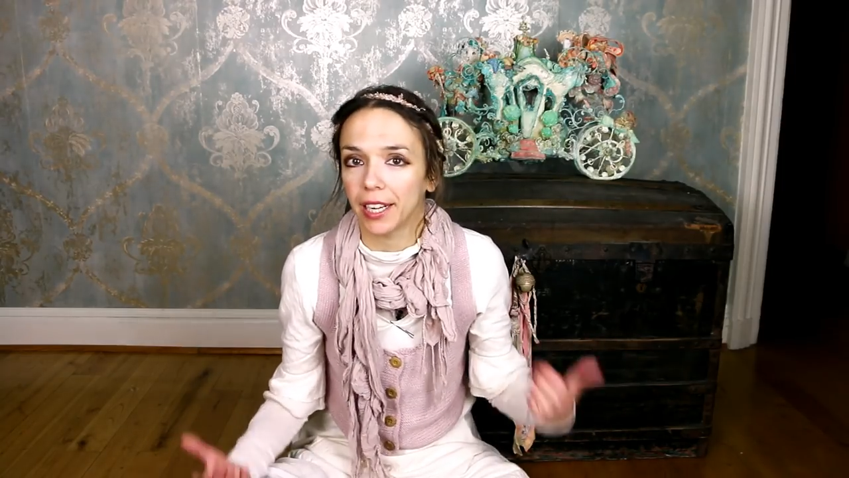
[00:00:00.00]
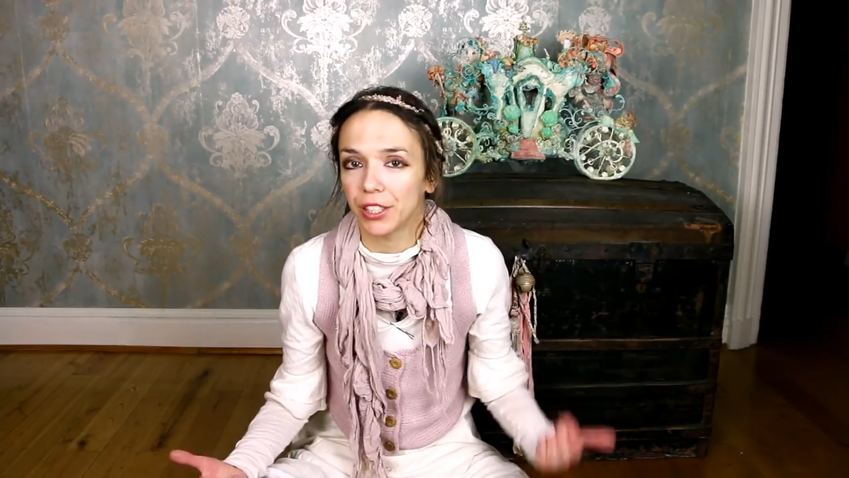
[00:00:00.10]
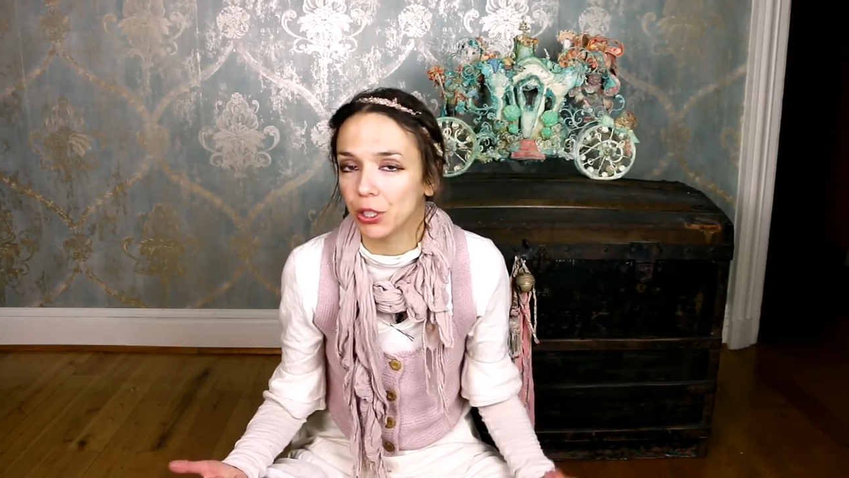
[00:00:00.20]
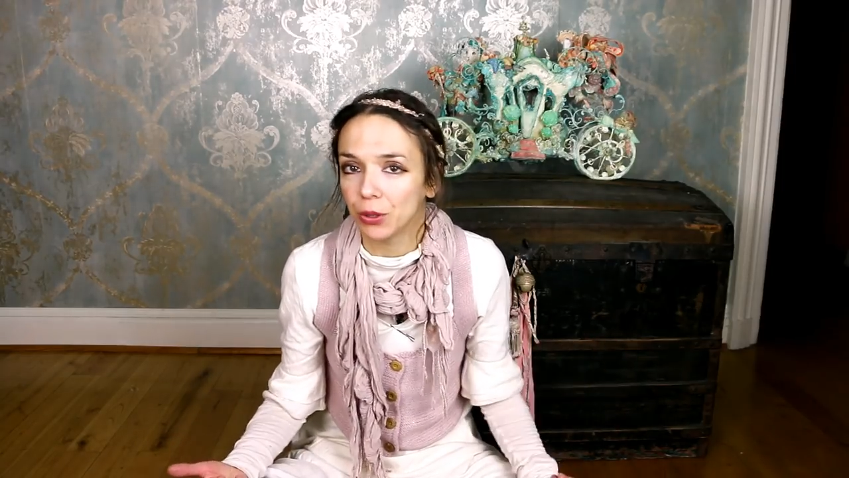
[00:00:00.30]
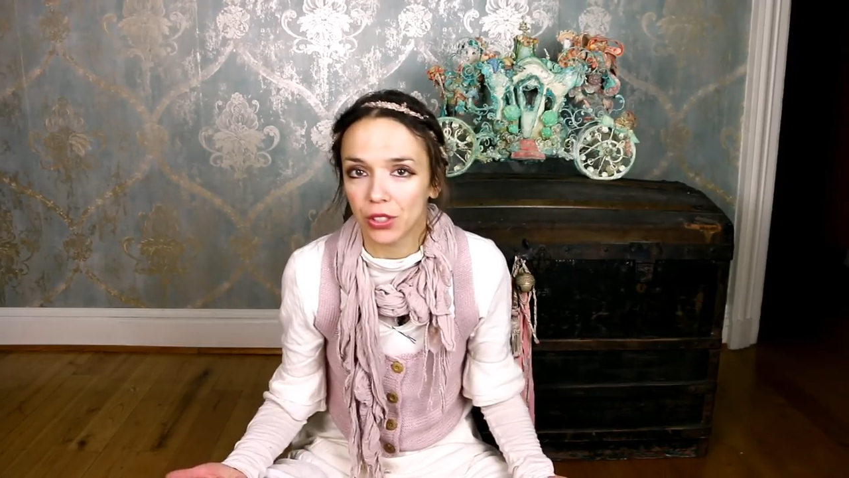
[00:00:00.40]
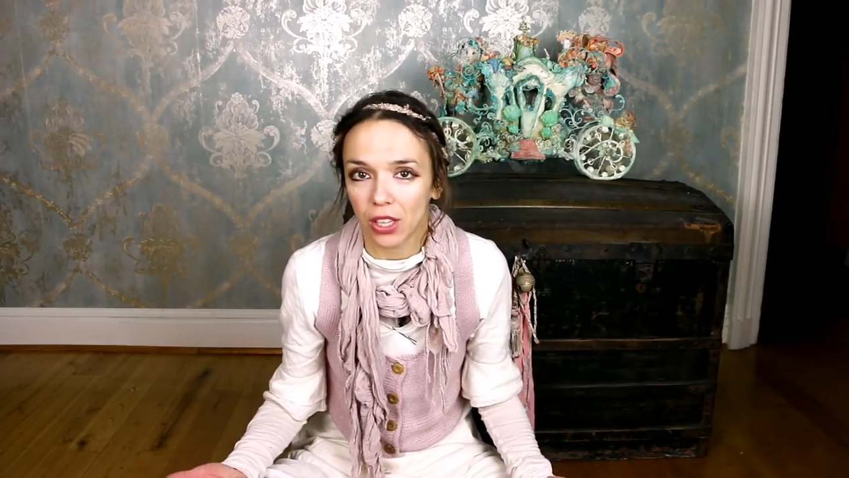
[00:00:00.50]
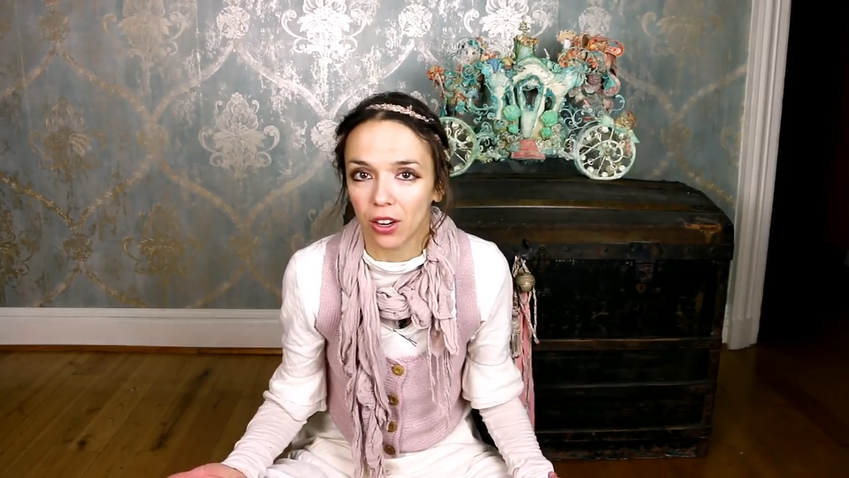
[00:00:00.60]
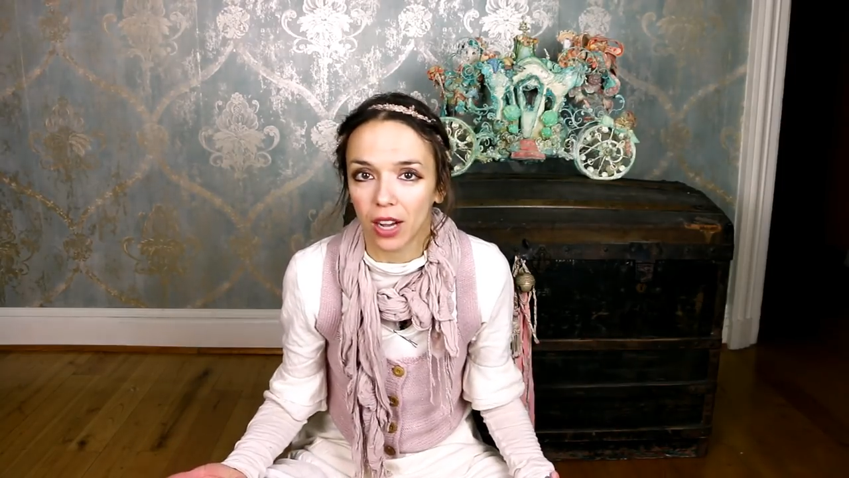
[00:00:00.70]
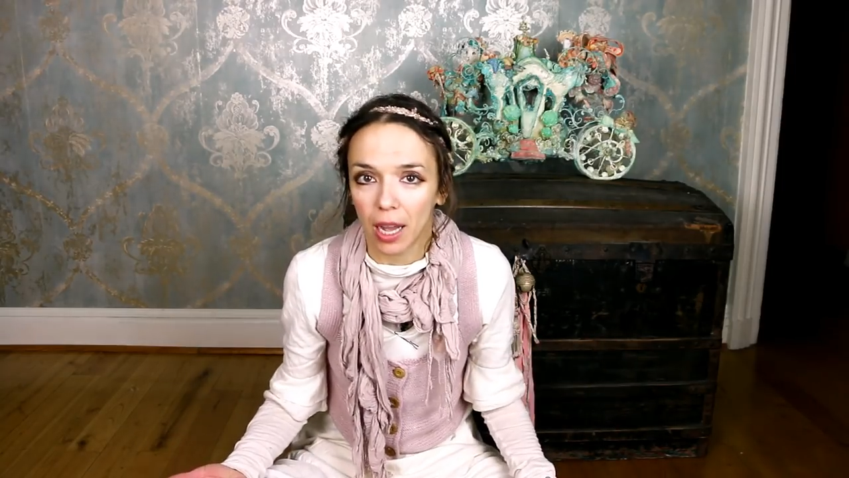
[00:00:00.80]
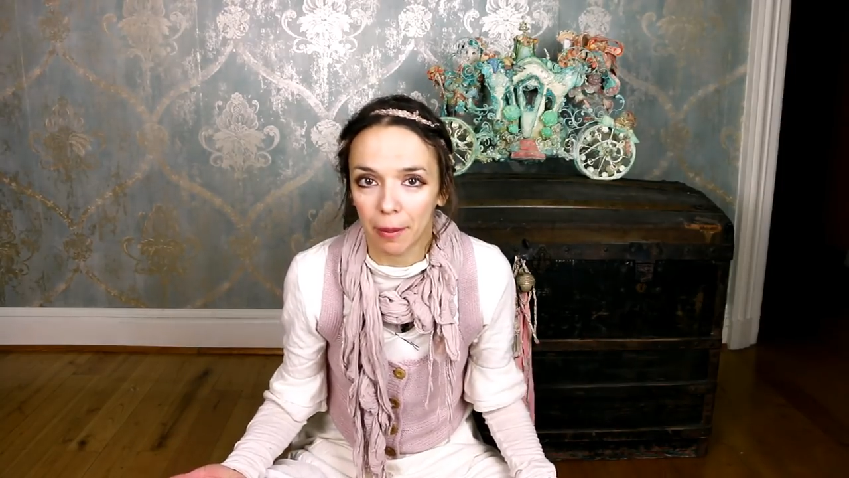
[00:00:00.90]
iTunes
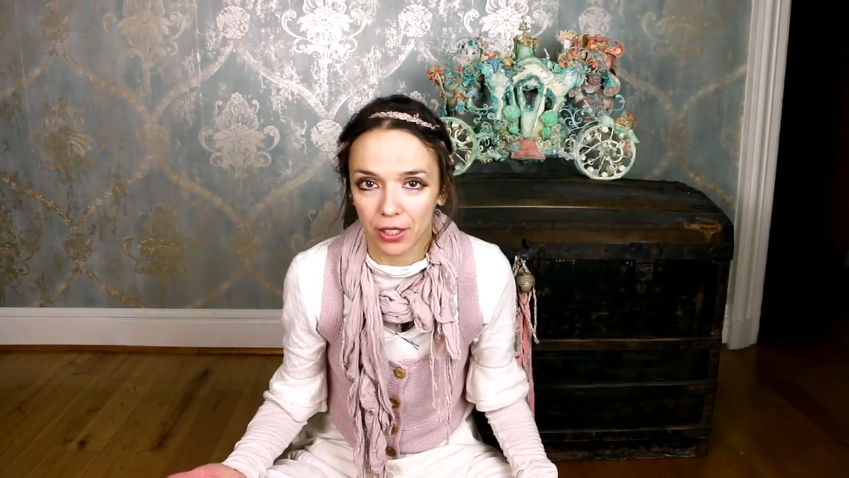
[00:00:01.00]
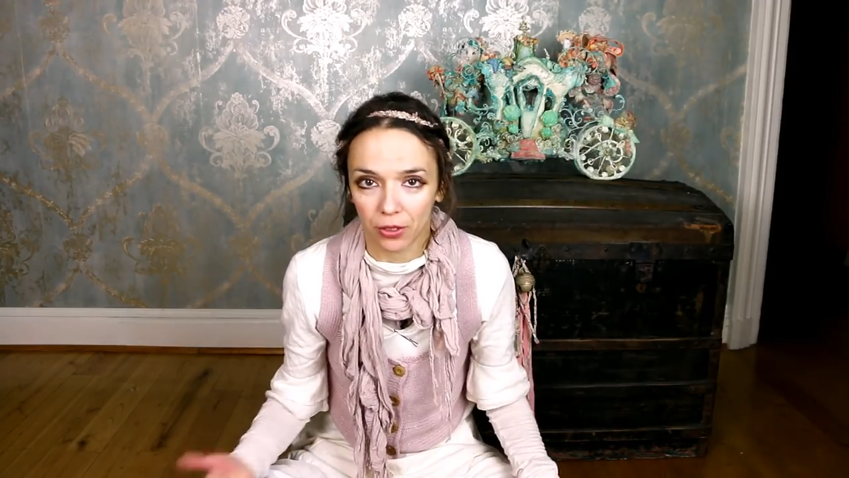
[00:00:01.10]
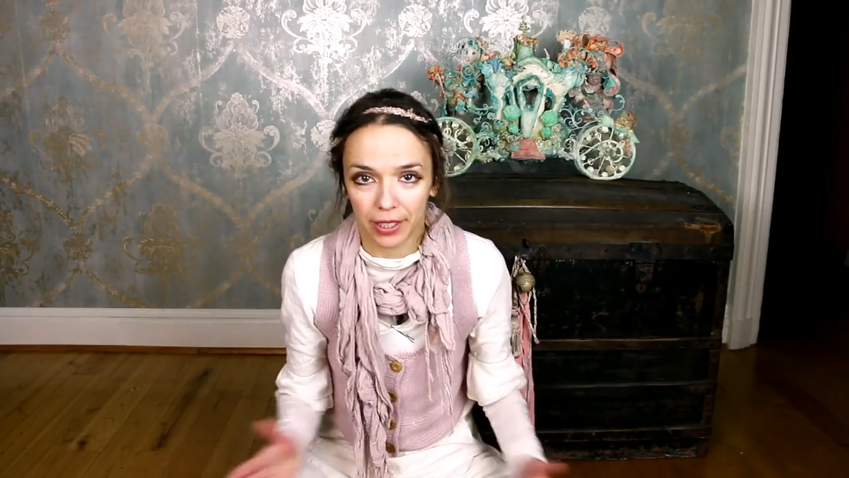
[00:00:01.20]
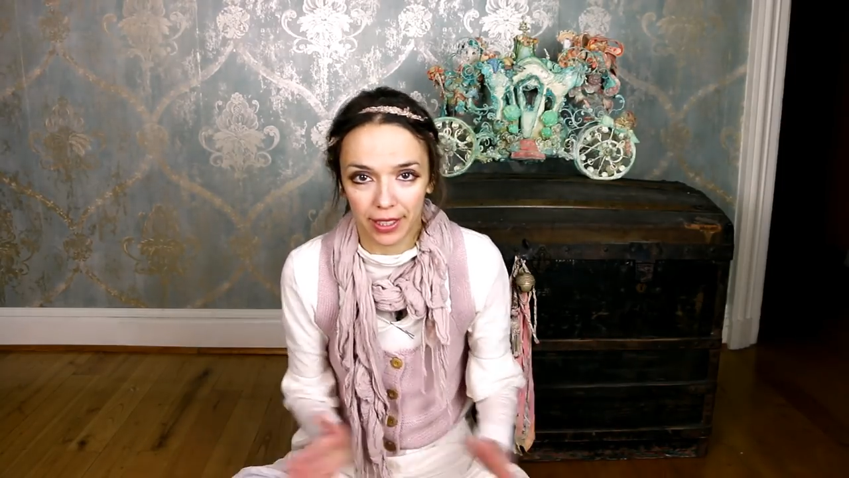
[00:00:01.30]
or Amazon.